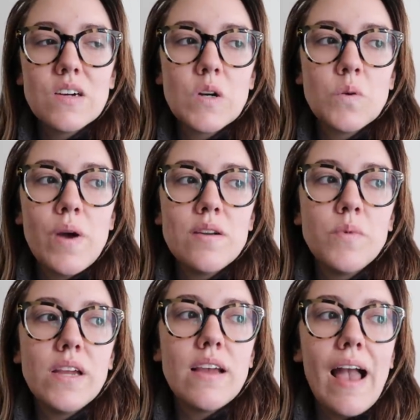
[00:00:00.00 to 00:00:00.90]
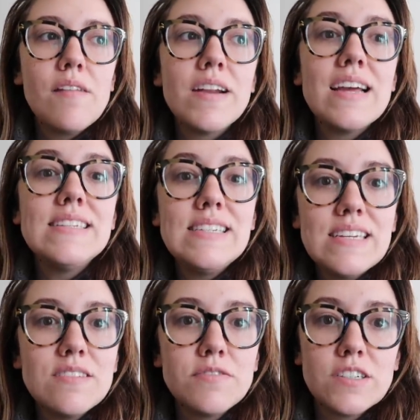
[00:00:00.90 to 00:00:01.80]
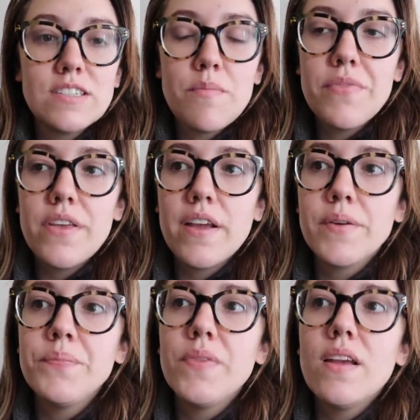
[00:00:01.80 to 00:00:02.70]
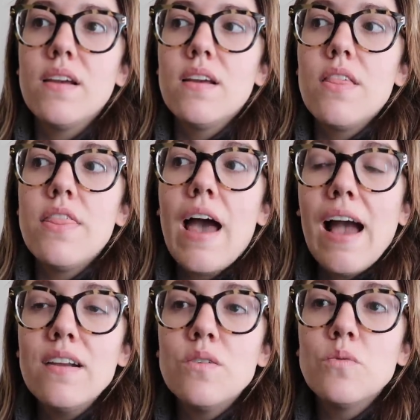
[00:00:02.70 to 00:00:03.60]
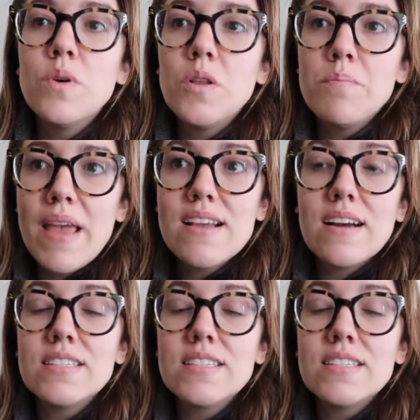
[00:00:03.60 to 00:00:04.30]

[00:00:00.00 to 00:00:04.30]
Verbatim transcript: or when we have an idea for something, that will make